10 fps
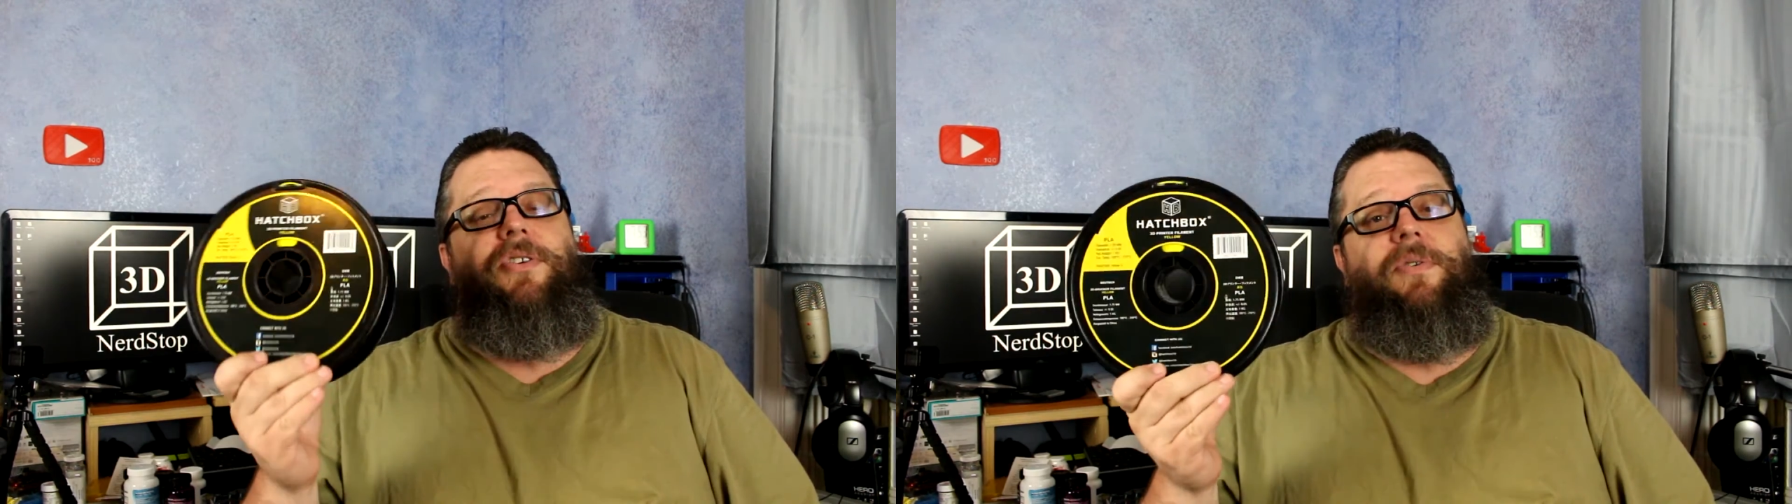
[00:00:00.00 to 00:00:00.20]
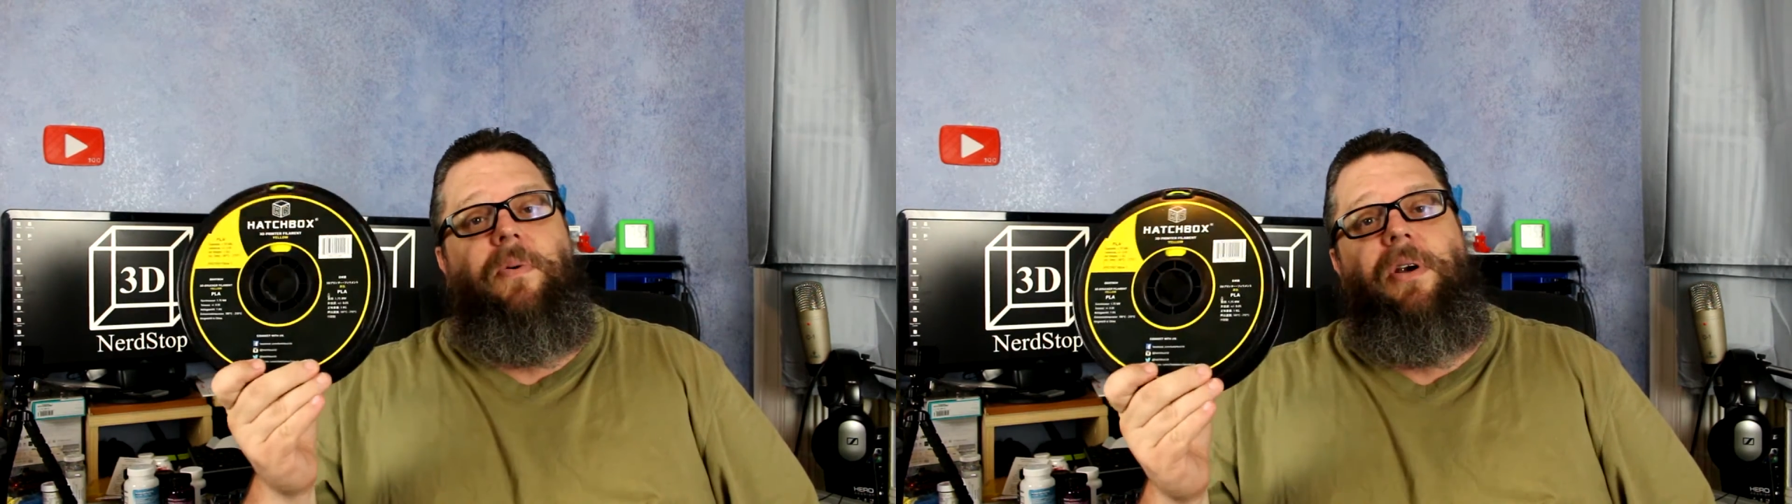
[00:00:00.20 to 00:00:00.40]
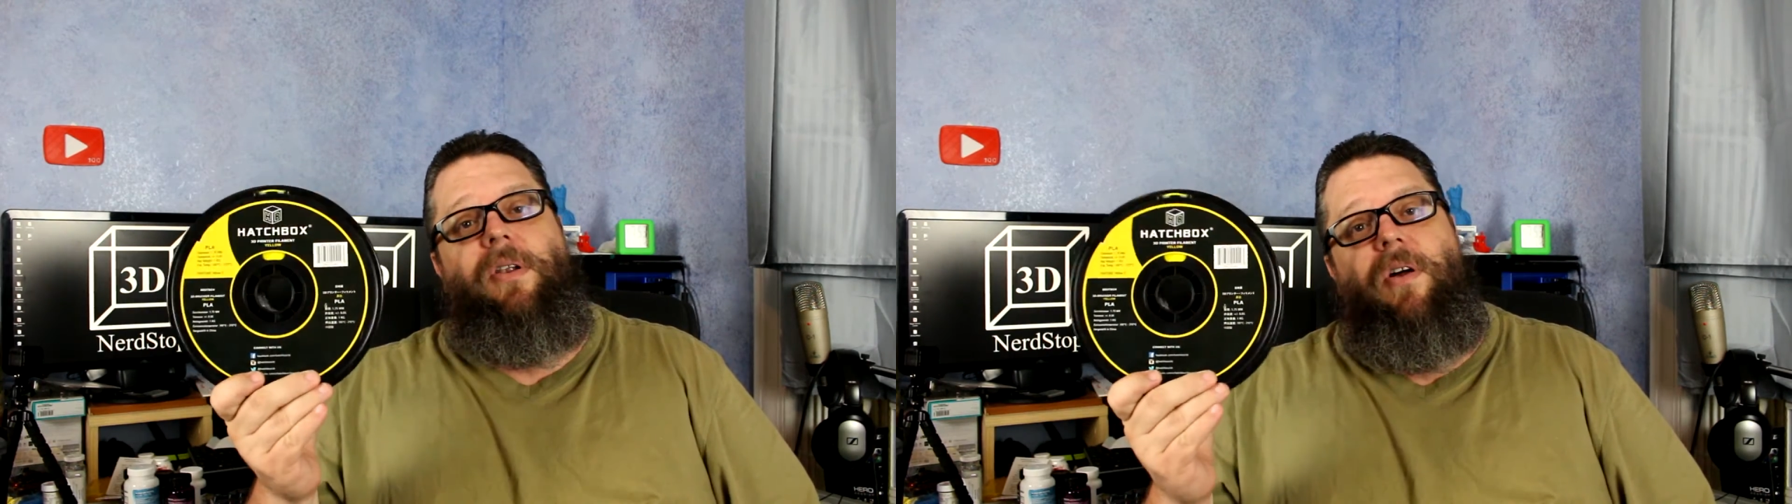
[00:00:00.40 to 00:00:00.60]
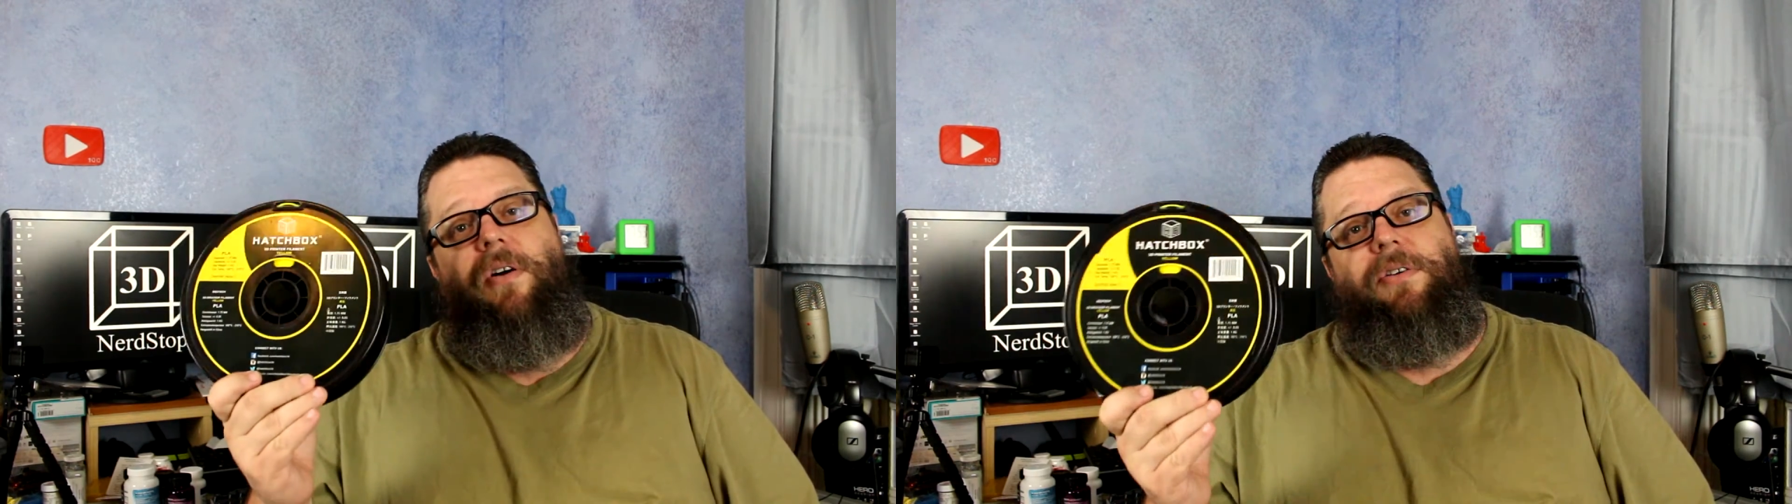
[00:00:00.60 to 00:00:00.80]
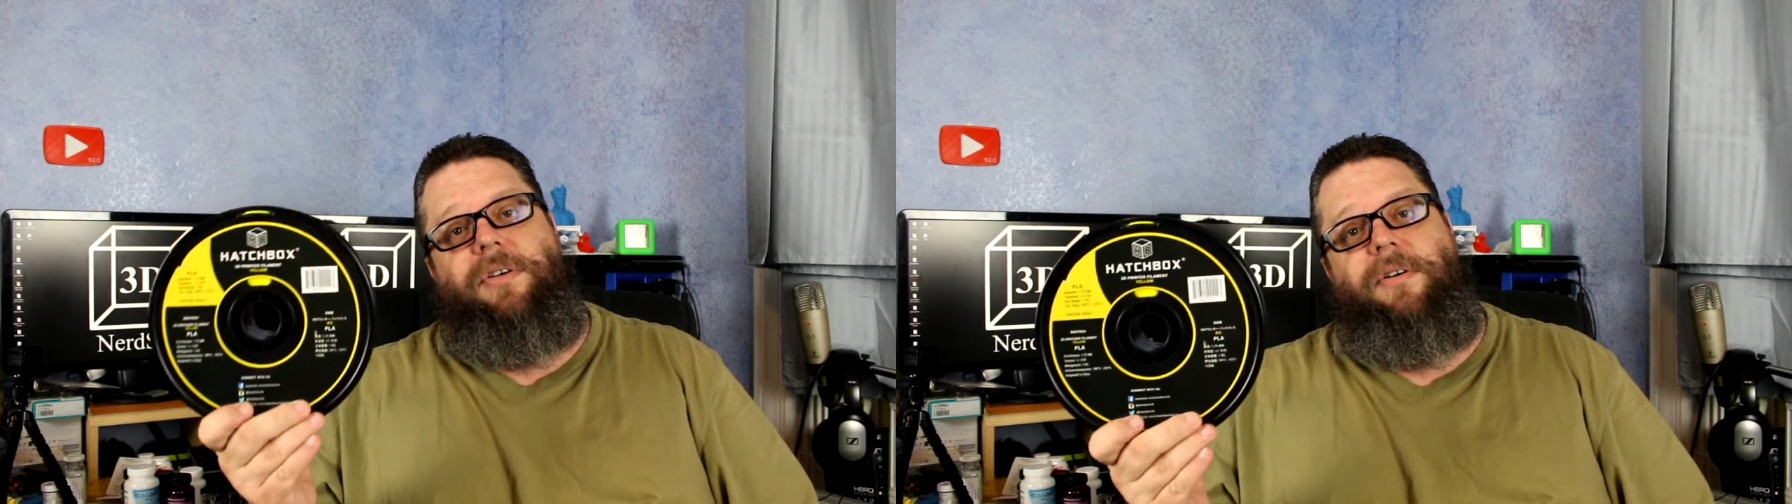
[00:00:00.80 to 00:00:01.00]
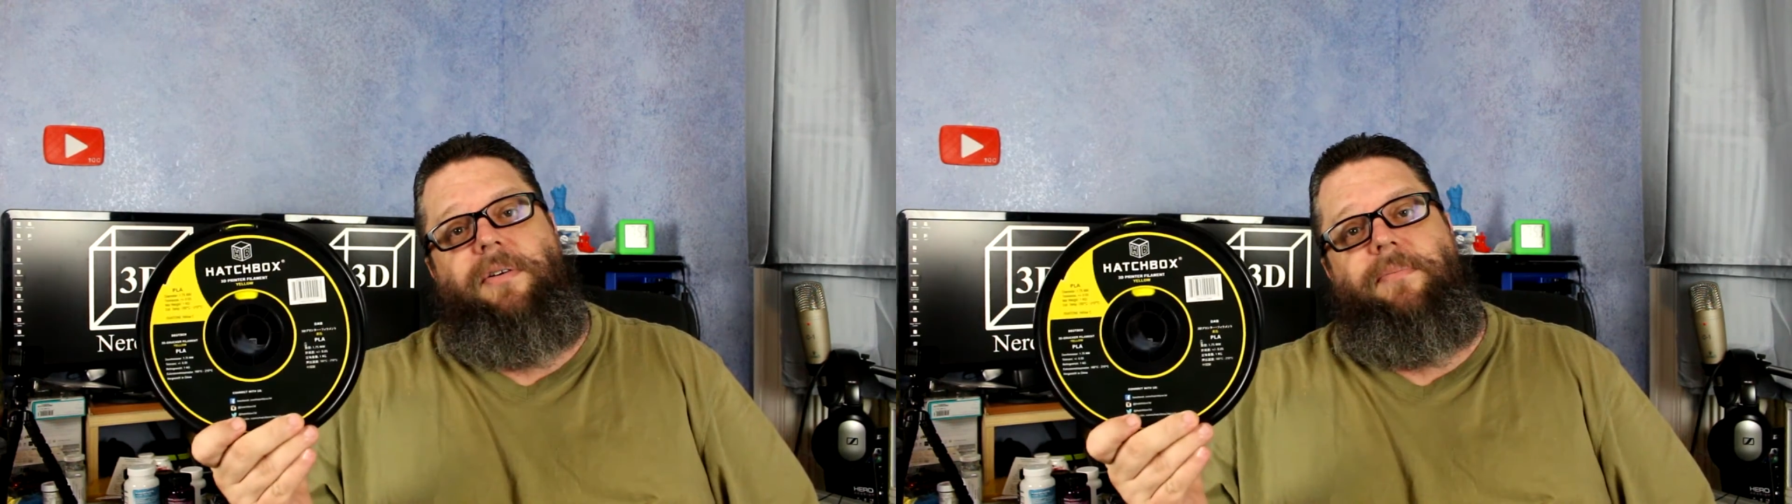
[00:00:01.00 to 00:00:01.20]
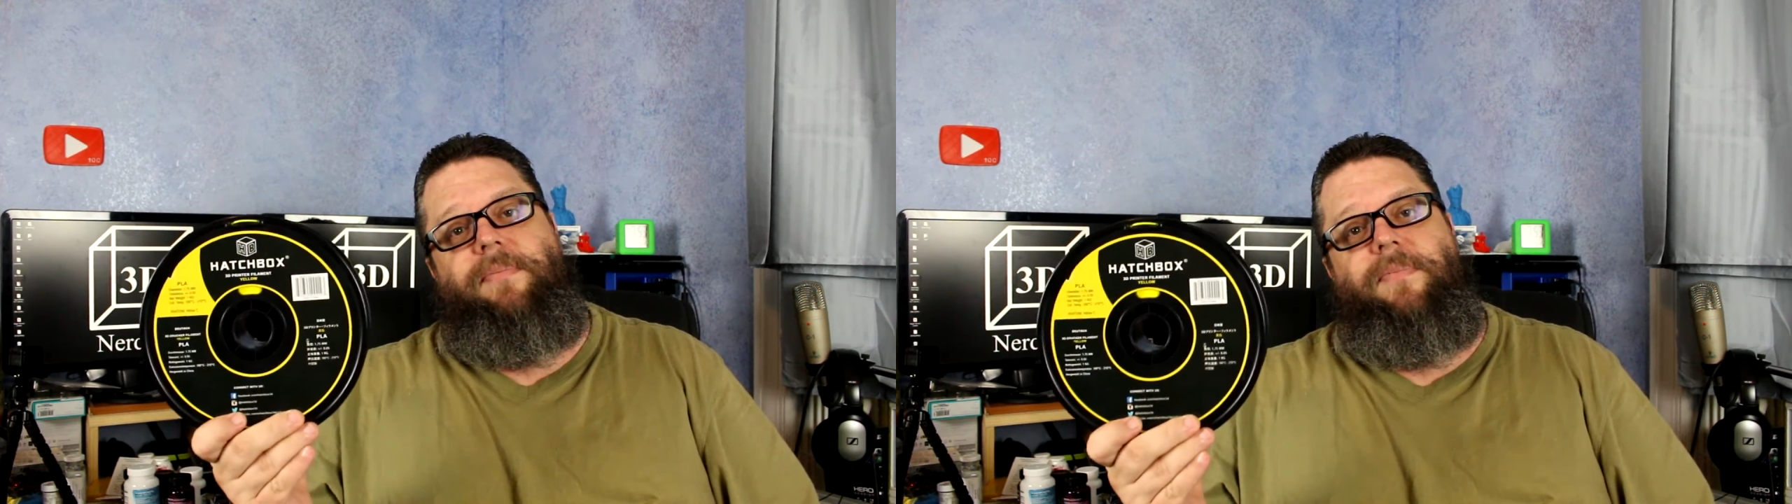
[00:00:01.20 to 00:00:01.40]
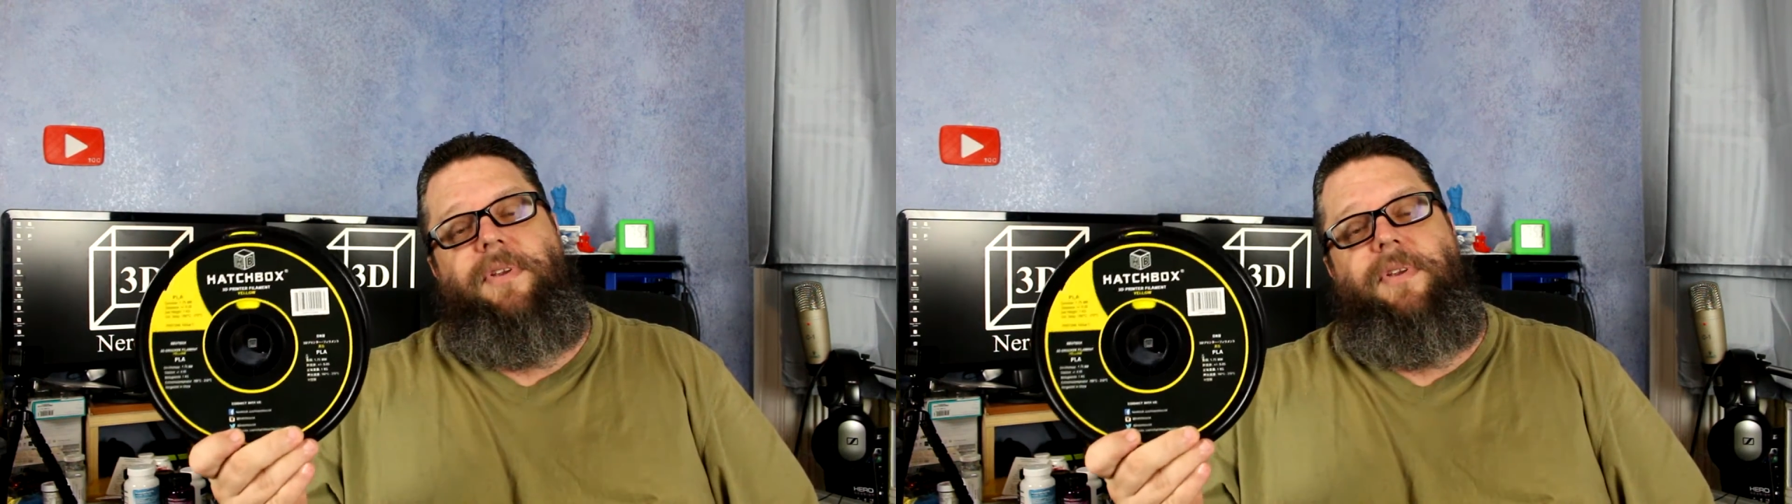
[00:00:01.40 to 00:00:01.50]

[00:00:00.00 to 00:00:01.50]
store it long term.